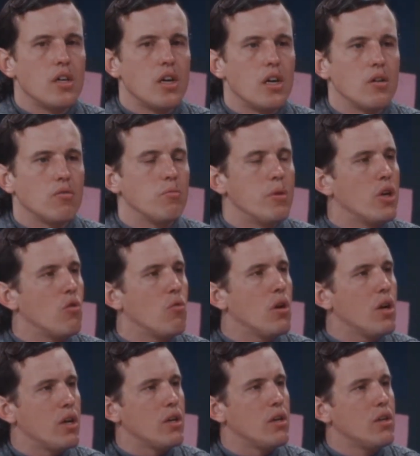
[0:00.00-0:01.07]
of
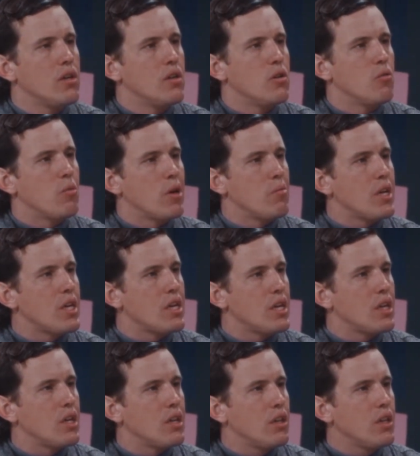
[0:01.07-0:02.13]
marijuana by making
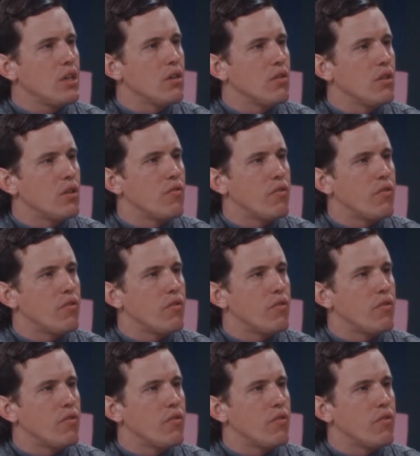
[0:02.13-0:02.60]
it illegal. In